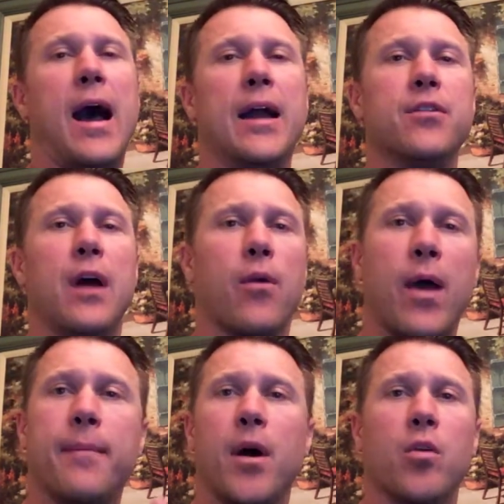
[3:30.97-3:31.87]
I
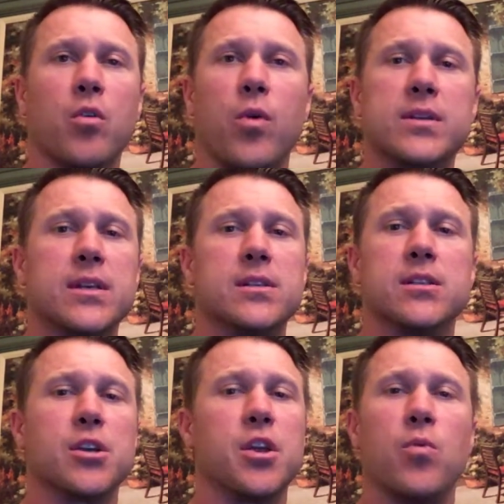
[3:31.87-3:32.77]
write my own quizzes,
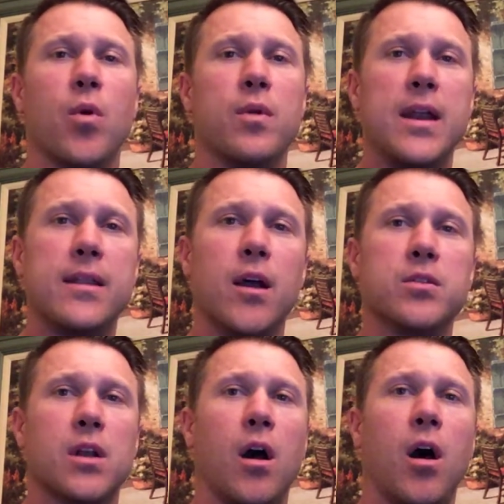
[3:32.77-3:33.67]
and so you won't need
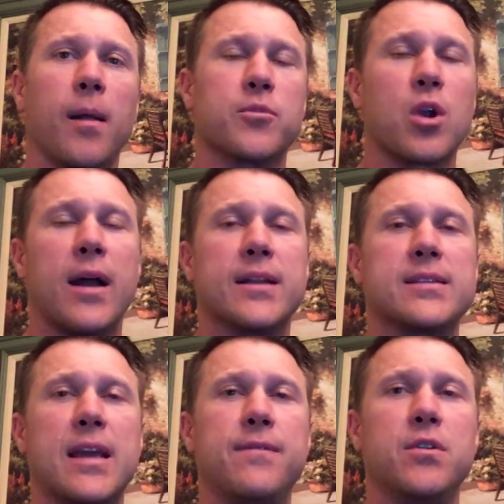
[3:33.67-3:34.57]
those at all. I'm trying to
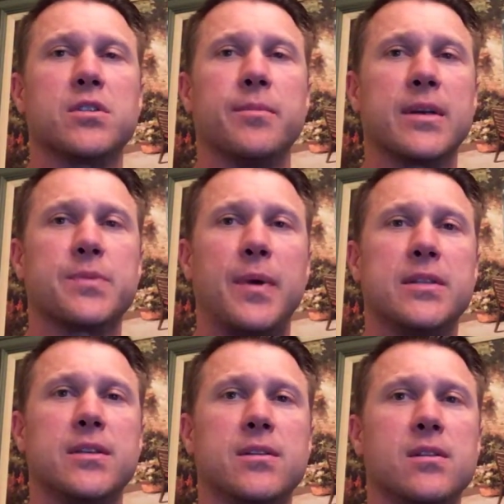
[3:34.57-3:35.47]
save you some
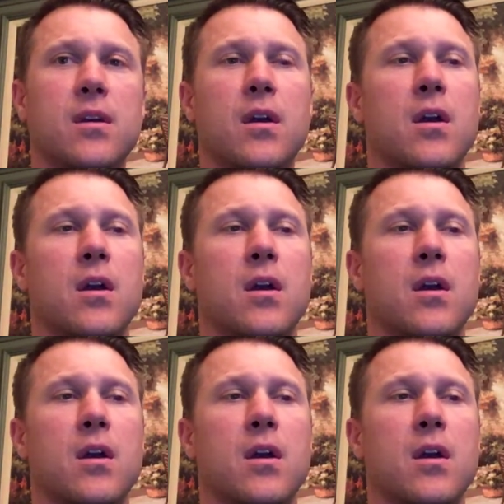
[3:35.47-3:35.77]
expenses.